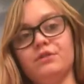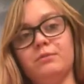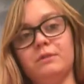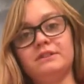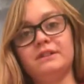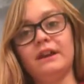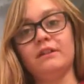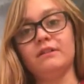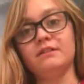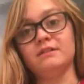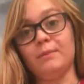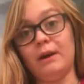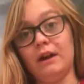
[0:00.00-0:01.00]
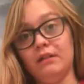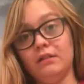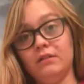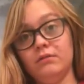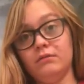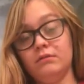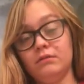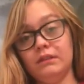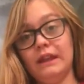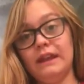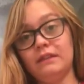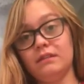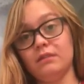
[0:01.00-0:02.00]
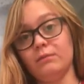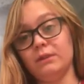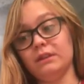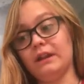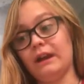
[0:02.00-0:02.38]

to the OneTigris Apollo length, the one